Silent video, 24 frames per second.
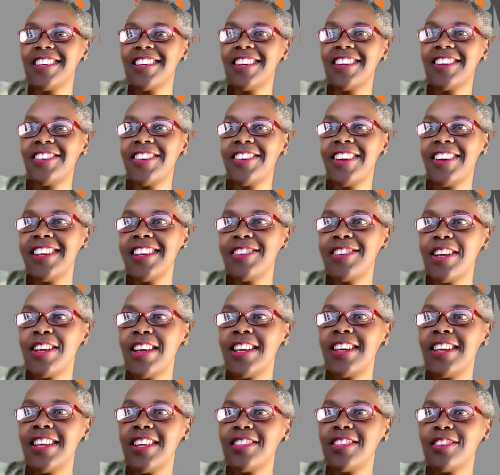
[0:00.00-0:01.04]
All right.
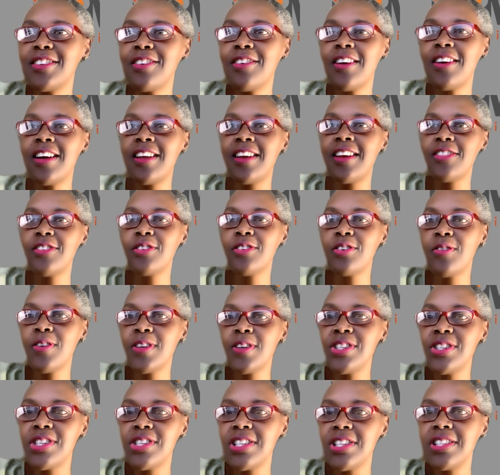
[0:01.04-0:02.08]
Another
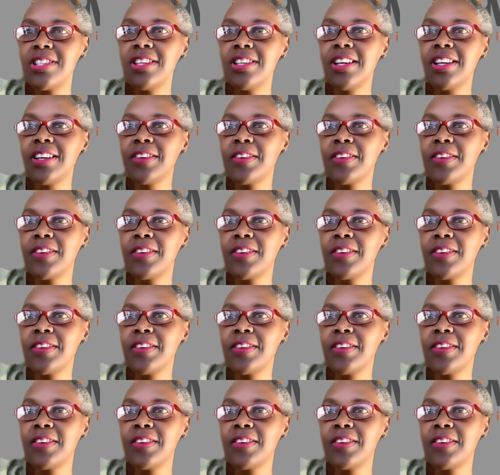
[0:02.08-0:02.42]
question?